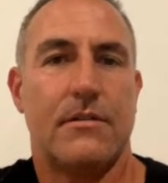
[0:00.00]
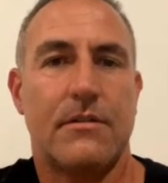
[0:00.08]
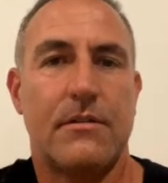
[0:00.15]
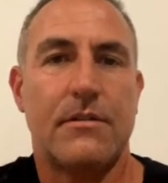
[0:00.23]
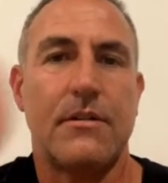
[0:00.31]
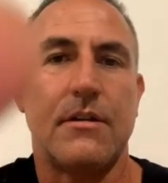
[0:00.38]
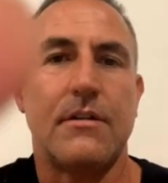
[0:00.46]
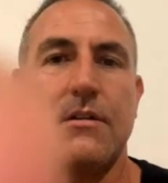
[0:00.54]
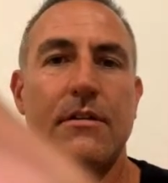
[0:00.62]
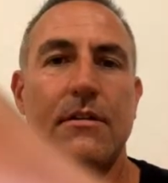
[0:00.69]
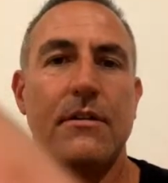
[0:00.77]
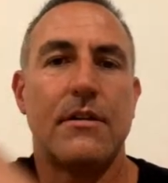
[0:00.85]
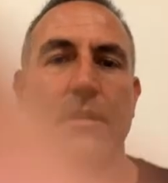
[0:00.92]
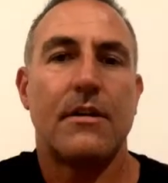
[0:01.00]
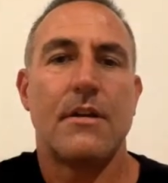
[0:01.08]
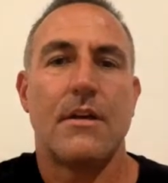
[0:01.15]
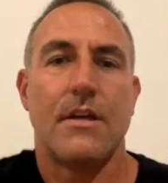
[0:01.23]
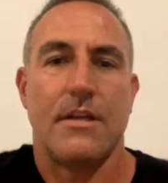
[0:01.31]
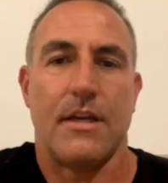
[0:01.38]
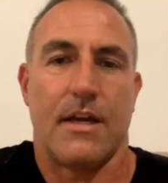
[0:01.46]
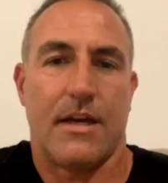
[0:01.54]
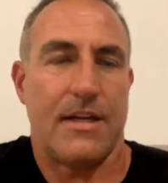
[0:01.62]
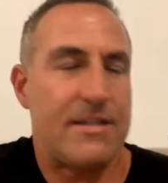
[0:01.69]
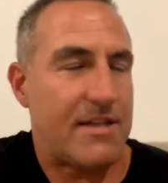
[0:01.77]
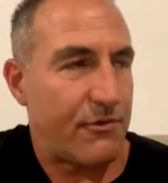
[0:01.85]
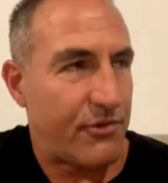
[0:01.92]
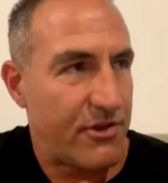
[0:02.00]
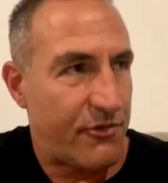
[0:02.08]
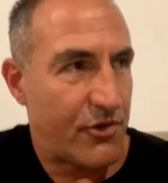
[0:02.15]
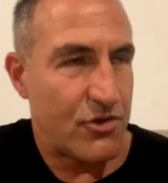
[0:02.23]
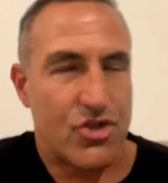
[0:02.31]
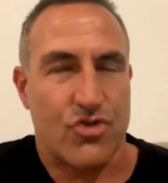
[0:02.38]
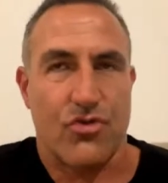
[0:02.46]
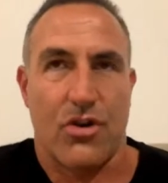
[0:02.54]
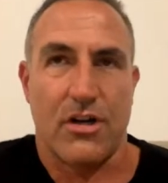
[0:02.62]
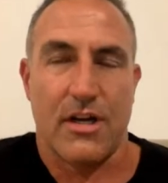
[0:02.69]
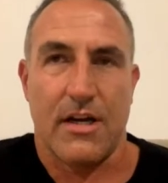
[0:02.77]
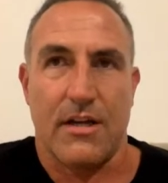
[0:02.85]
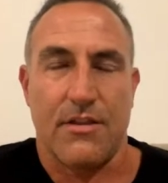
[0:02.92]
Shit. Yeah, it definitely feels stronger.